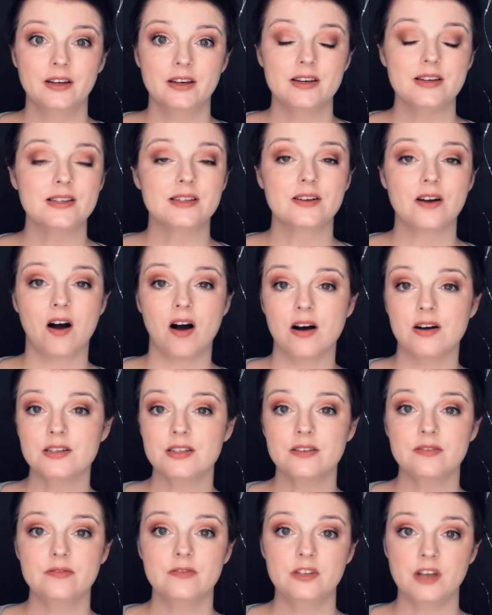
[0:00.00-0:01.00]
His
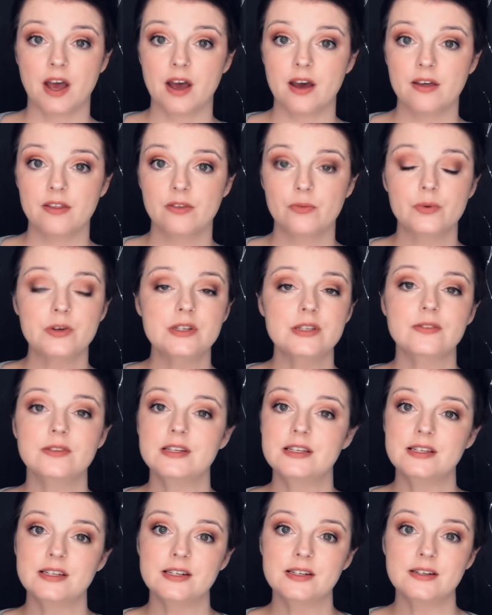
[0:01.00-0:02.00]
cause of death was
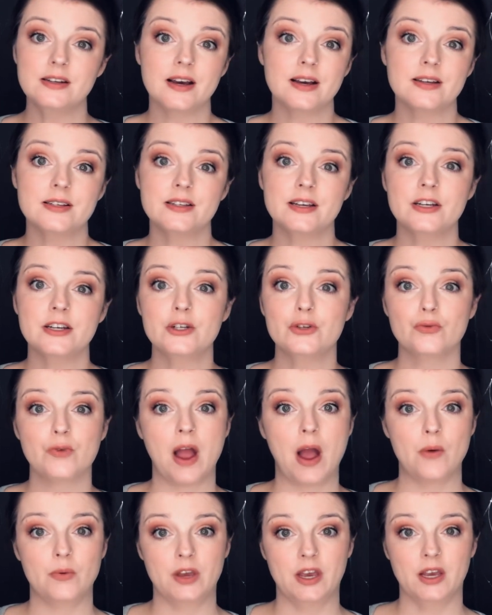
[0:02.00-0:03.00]
listed as a
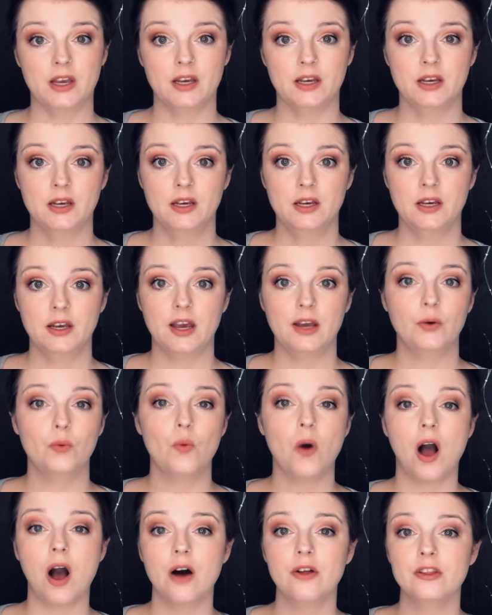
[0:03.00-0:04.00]
drowning, and
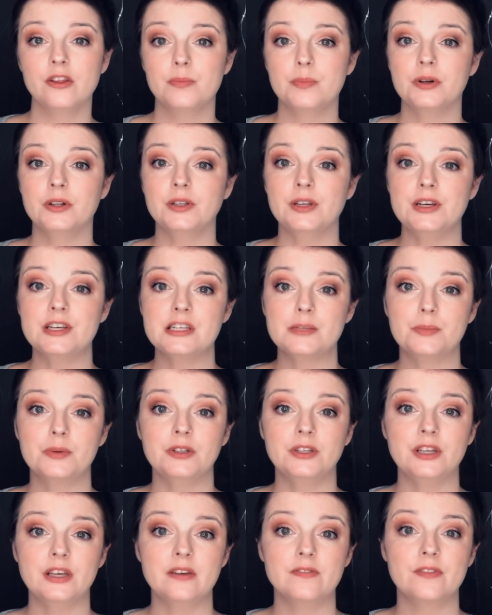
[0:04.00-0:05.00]
while the police
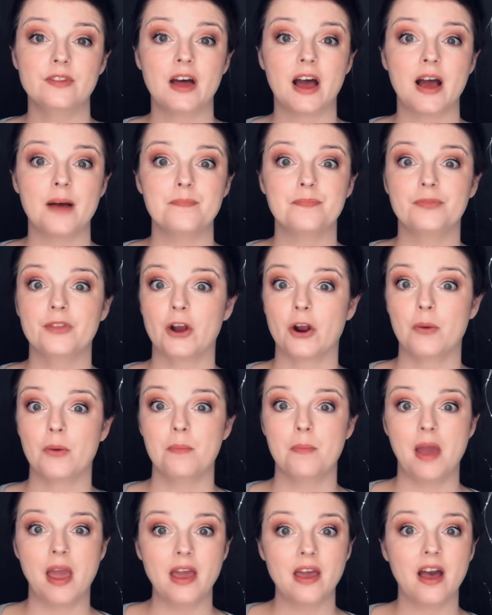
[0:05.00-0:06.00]
believed that there
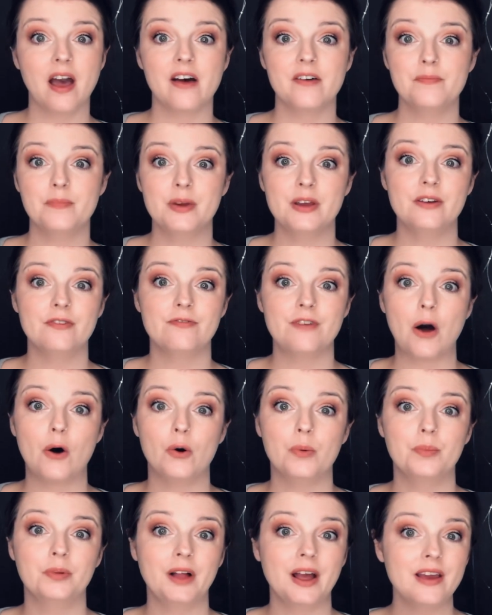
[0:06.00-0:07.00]
may have been
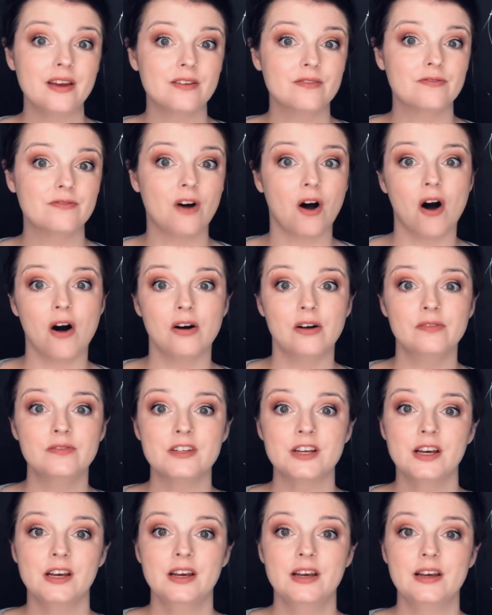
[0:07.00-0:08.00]
foul play involved,
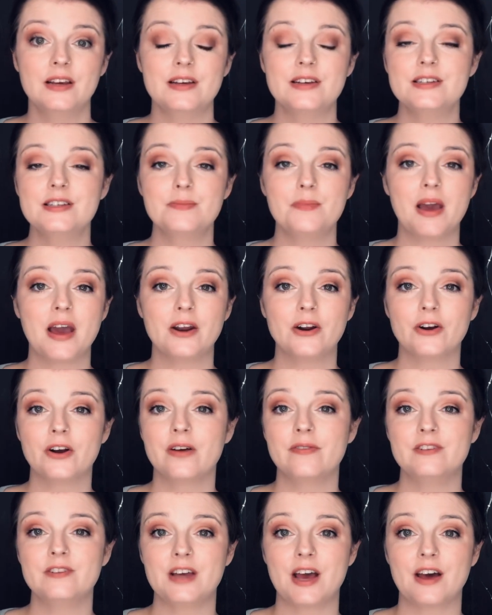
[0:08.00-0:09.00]
his manner
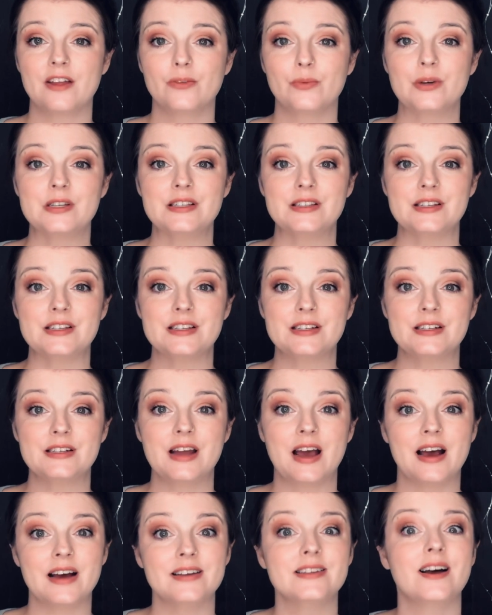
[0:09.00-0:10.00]
of death was listed
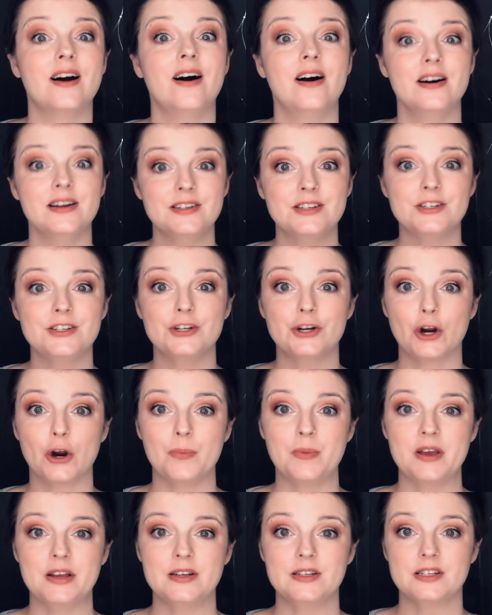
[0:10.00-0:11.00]
as
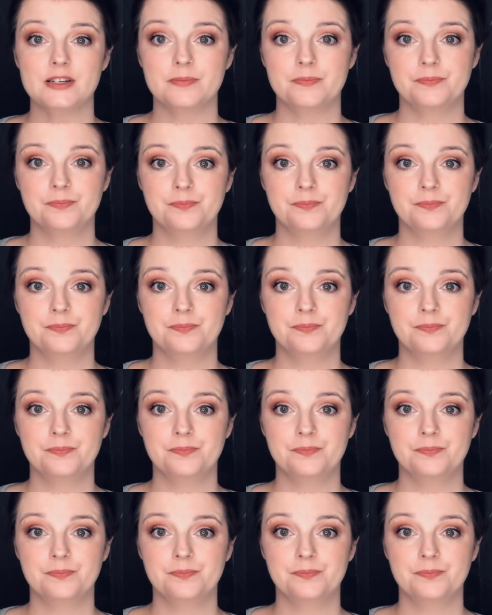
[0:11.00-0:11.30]
undetermined.